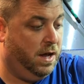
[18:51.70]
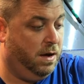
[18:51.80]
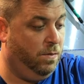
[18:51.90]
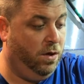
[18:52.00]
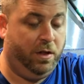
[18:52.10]

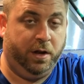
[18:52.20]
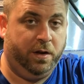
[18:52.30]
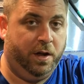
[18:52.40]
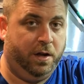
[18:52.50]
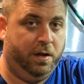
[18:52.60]
I'm willing
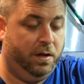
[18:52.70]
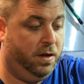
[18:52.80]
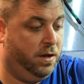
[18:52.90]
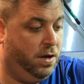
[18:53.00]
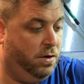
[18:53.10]
to,
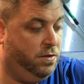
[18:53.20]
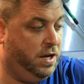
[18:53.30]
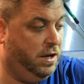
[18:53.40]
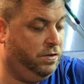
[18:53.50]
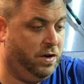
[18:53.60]
you know,
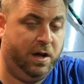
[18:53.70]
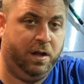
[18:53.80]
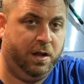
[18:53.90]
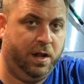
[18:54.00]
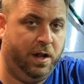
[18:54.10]
teach you
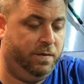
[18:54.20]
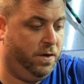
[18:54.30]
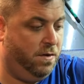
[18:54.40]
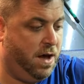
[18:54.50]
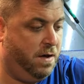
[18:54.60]
if
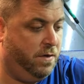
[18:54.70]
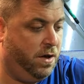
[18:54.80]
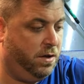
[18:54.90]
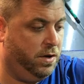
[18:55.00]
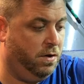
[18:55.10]
you have
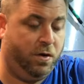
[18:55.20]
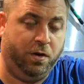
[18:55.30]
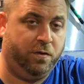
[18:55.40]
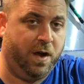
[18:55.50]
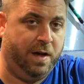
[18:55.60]
a, you know,
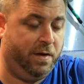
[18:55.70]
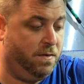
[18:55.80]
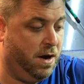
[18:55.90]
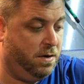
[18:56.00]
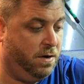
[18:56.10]
good driving
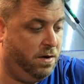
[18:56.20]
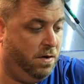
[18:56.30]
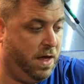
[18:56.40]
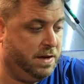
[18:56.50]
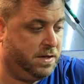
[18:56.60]
record and
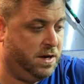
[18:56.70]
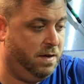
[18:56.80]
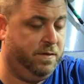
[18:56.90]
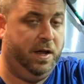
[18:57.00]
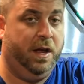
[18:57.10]
all that
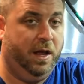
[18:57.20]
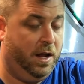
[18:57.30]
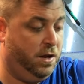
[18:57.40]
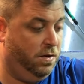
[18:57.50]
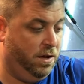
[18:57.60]
stuff,
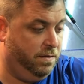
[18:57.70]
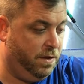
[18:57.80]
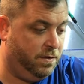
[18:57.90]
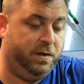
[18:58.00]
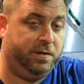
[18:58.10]
and you live in
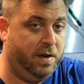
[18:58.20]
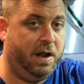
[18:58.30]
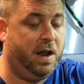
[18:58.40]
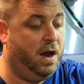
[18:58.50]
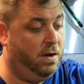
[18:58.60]
the
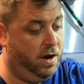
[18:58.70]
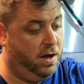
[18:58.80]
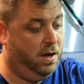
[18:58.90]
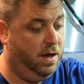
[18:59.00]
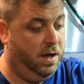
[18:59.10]
Cincinnati
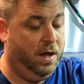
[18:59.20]
area,